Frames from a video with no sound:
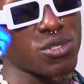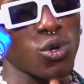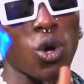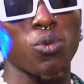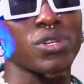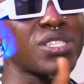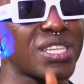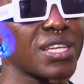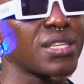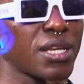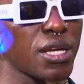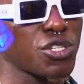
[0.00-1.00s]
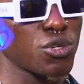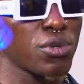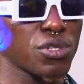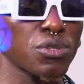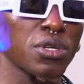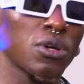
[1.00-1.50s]
to always get the HOA.
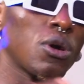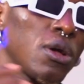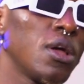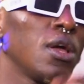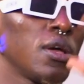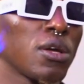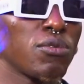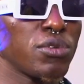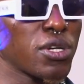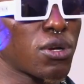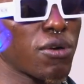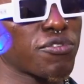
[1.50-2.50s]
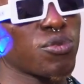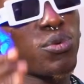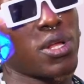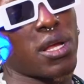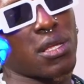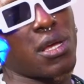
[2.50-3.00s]
So they got really comfortable.
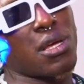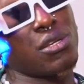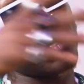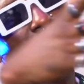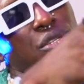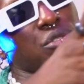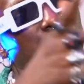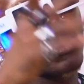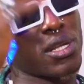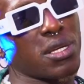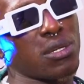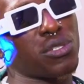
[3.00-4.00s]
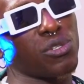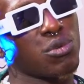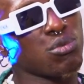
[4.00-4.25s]
Like, yeah, you guys just go get the HOA.